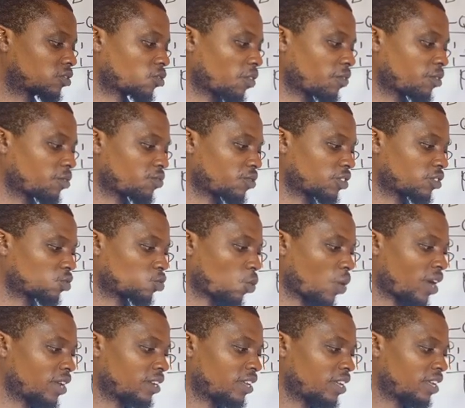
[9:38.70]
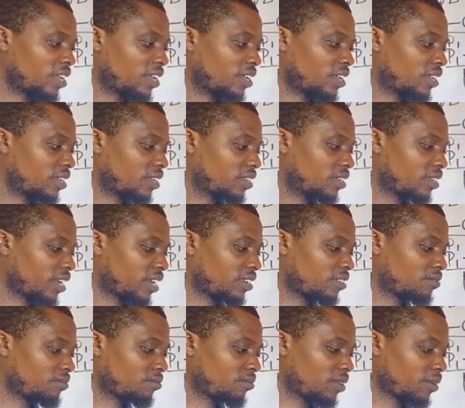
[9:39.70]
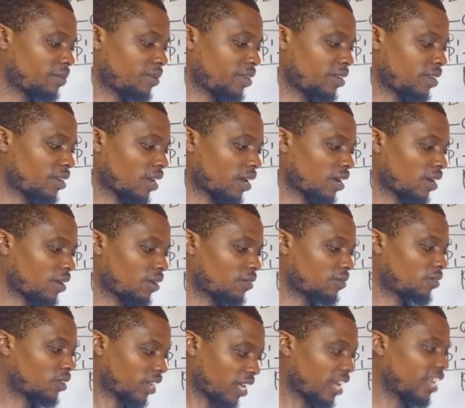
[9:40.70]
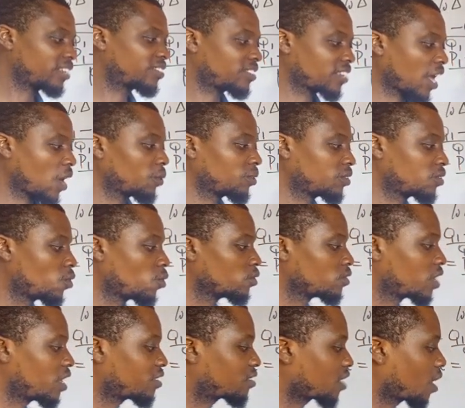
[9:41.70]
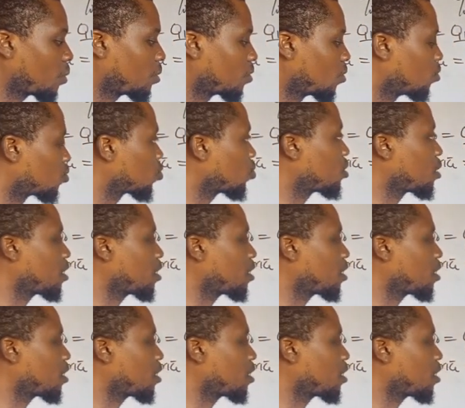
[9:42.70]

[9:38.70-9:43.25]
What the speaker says: solve the first one. Then maybe, okay, let's see how it goes. Let's see how it goes. So